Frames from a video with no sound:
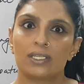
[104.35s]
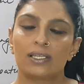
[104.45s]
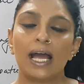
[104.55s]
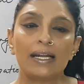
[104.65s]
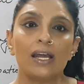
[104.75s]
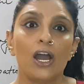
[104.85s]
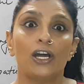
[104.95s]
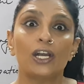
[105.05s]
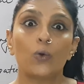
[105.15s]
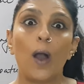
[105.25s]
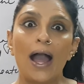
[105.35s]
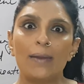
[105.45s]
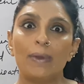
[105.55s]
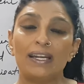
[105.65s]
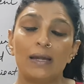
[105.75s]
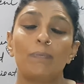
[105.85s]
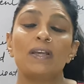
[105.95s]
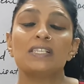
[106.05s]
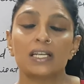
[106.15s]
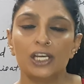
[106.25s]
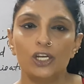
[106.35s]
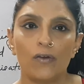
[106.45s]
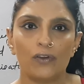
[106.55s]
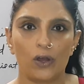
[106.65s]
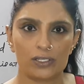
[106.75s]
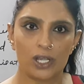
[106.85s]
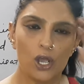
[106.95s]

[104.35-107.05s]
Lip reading: that requirement, that basic need of yours?